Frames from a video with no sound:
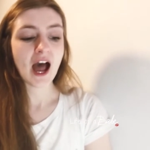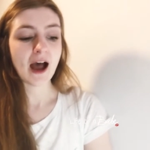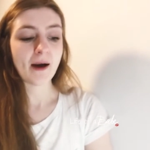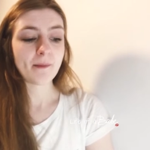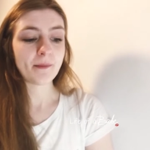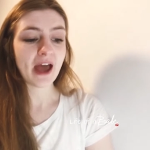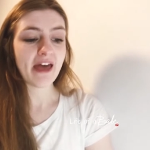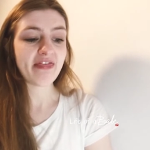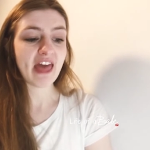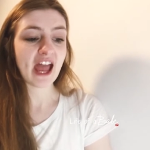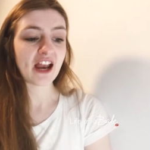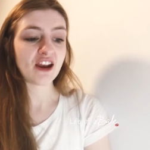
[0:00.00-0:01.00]
Um,
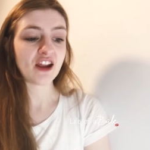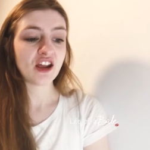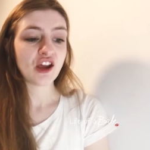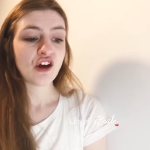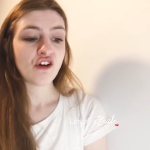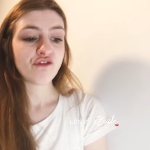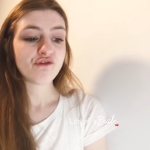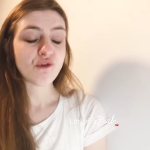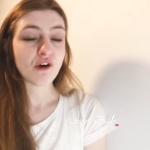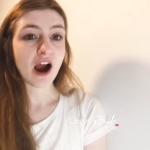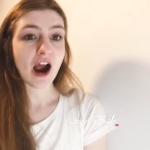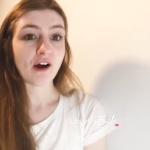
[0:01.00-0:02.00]
and then
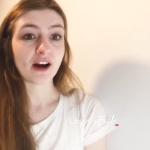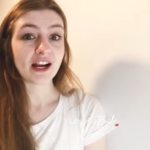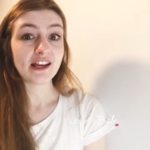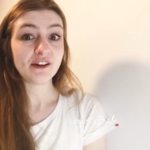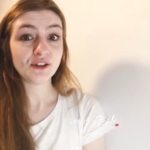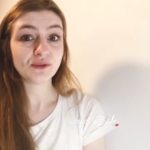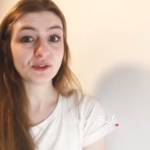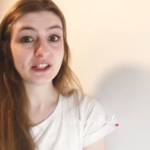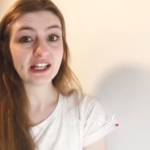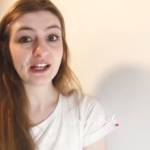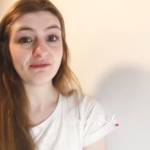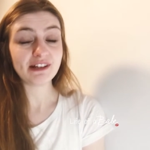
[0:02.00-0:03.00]
for our heels
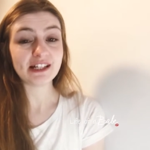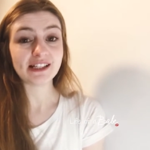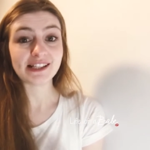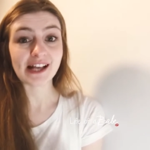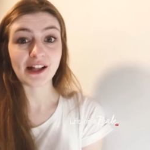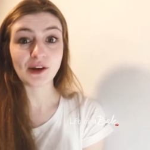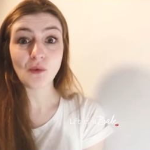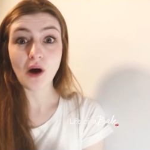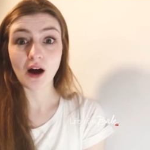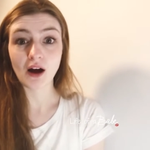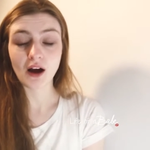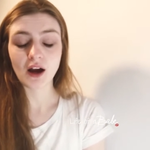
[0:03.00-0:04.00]
routine, we did Sally
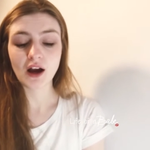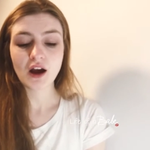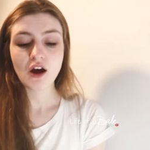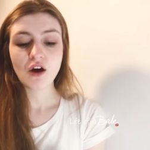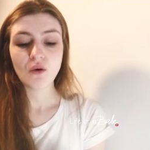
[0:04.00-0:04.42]
Walker,